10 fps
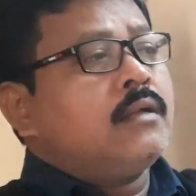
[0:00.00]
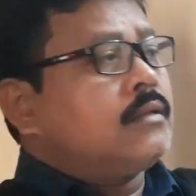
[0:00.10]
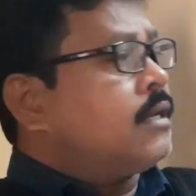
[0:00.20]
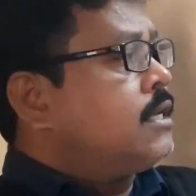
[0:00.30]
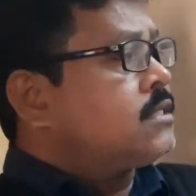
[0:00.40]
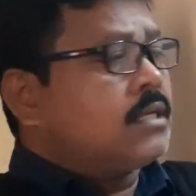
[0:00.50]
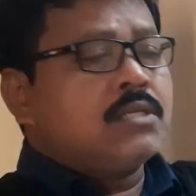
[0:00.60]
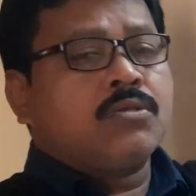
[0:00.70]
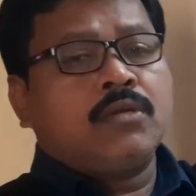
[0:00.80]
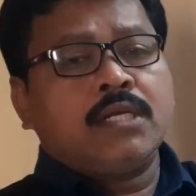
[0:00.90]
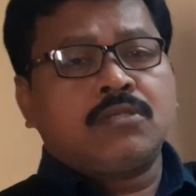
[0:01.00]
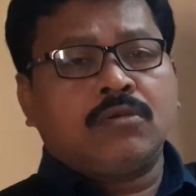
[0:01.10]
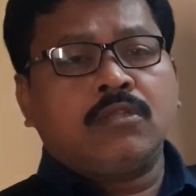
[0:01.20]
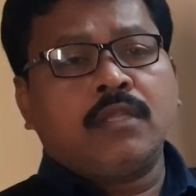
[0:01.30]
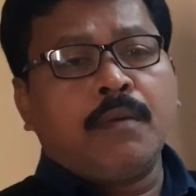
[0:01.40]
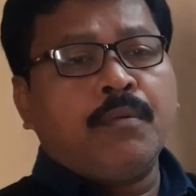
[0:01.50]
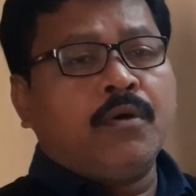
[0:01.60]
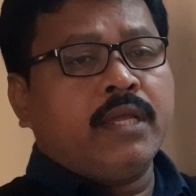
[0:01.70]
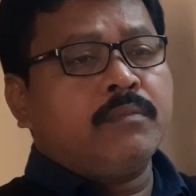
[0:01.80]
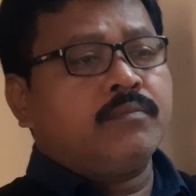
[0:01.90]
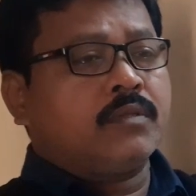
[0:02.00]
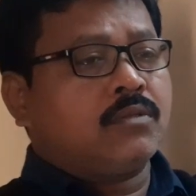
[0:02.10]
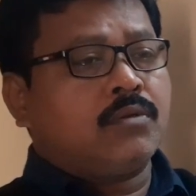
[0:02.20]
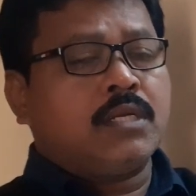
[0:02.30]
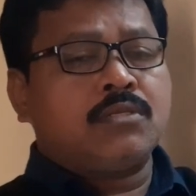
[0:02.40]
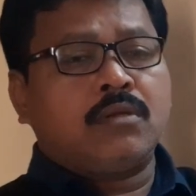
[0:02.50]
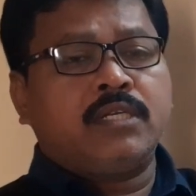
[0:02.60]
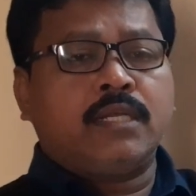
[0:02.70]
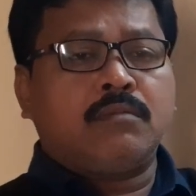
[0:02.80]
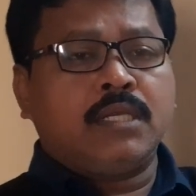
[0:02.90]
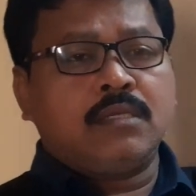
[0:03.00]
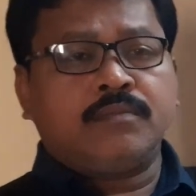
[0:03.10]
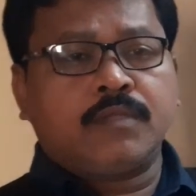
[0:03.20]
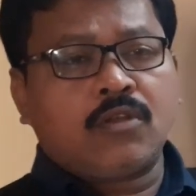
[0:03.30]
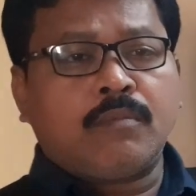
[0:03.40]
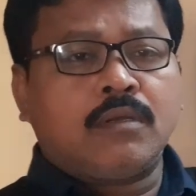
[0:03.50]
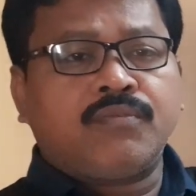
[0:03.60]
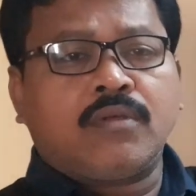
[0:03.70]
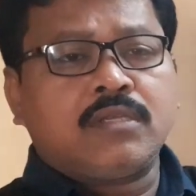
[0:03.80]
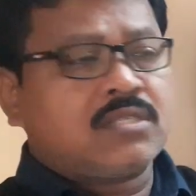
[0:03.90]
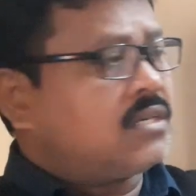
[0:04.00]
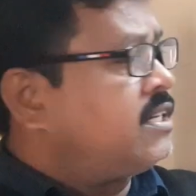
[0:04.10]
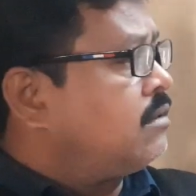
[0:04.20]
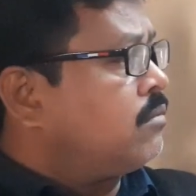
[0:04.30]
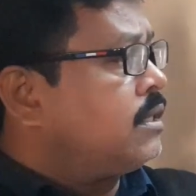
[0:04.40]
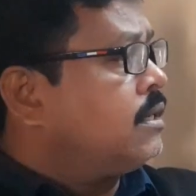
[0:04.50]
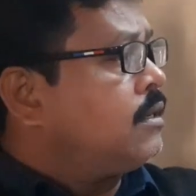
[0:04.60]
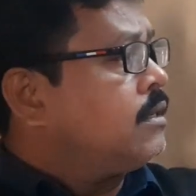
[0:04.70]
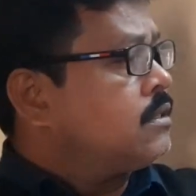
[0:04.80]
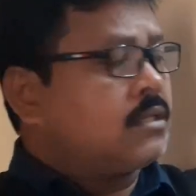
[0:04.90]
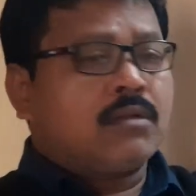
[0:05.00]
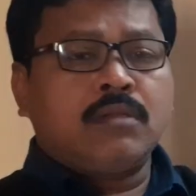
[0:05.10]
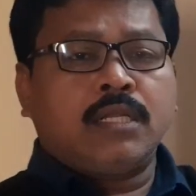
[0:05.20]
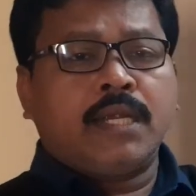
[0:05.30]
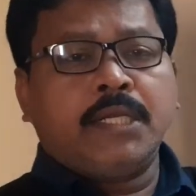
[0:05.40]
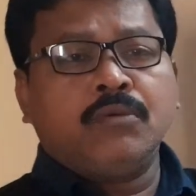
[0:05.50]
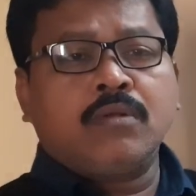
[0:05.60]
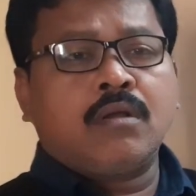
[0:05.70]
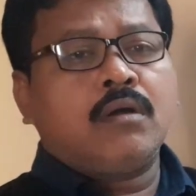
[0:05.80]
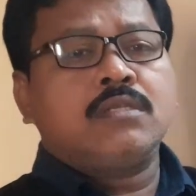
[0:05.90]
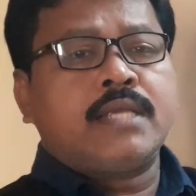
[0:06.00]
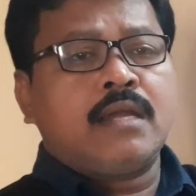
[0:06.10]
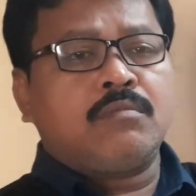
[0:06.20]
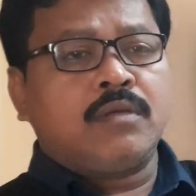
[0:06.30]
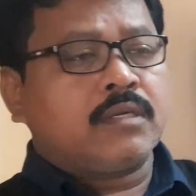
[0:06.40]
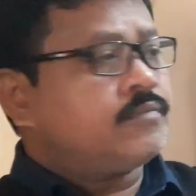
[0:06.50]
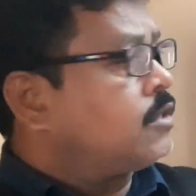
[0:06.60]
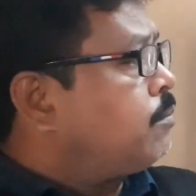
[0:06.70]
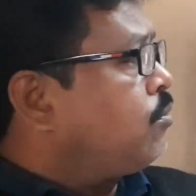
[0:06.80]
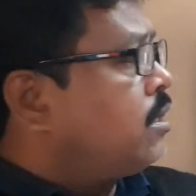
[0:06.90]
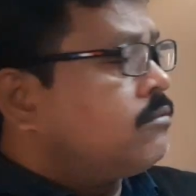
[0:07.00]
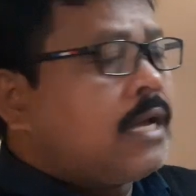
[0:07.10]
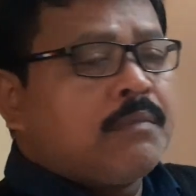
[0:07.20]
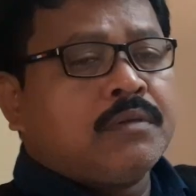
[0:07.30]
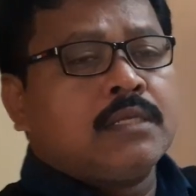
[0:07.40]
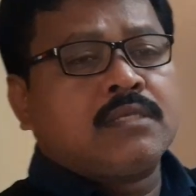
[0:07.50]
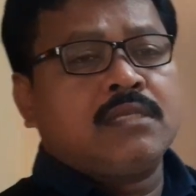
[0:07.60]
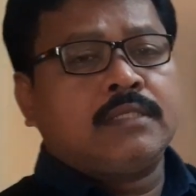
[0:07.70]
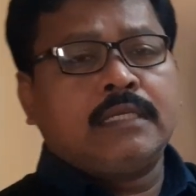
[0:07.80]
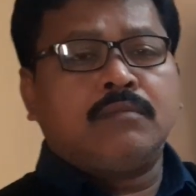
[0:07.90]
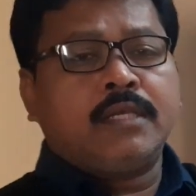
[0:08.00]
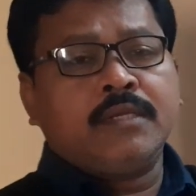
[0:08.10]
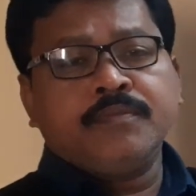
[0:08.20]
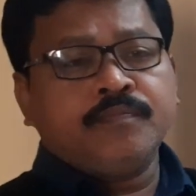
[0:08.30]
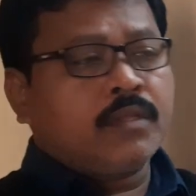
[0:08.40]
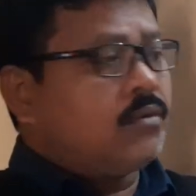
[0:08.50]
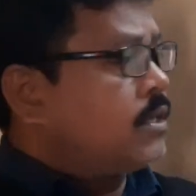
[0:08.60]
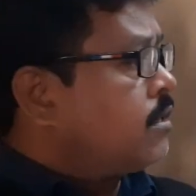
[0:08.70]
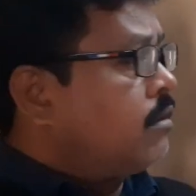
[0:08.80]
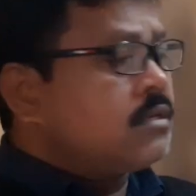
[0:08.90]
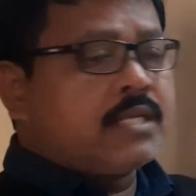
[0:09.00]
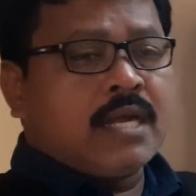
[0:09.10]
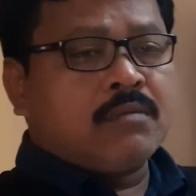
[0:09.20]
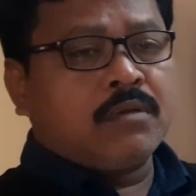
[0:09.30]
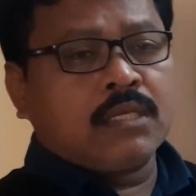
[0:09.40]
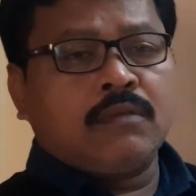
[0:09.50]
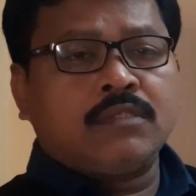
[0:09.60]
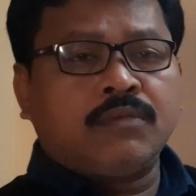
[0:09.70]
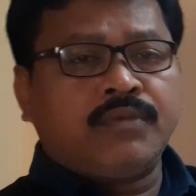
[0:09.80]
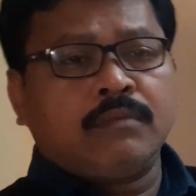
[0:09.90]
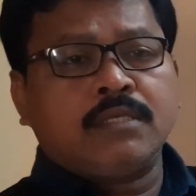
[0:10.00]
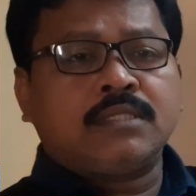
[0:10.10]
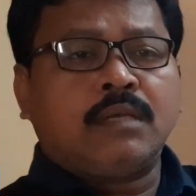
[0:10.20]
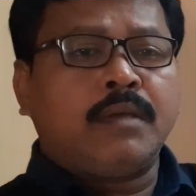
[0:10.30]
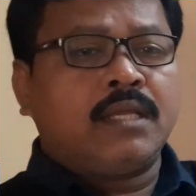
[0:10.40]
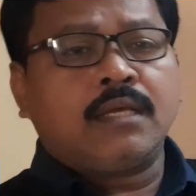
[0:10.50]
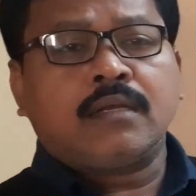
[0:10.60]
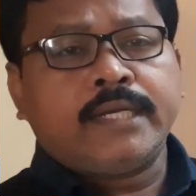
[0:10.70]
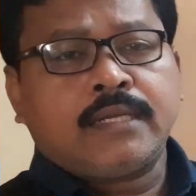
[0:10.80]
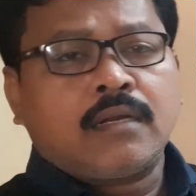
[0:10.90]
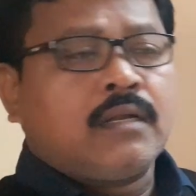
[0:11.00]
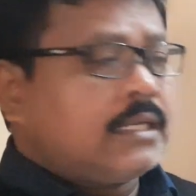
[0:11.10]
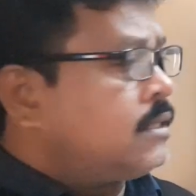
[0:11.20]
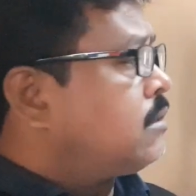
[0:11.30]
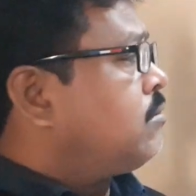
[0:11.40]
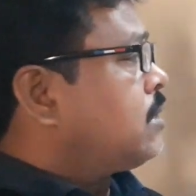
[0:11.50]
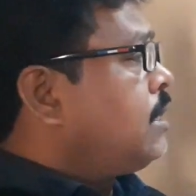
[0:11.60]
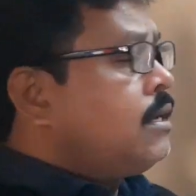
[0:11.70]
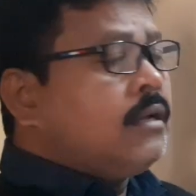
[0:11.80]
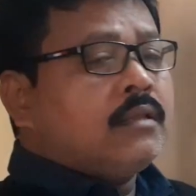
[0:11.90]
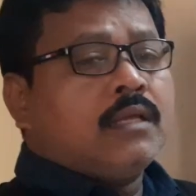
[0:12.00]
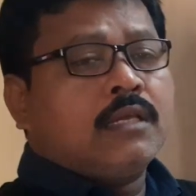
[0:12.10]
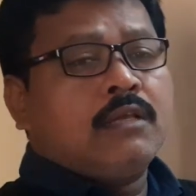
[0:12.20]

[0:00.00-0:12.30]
the lesson so and so, the poem so and so, written by Robert Frost, written by Sarojini Naidu, Carl Sandburg. The poem Happiness is written by okay, Carl Sandburg, he was a famous American writer, like that, okay. The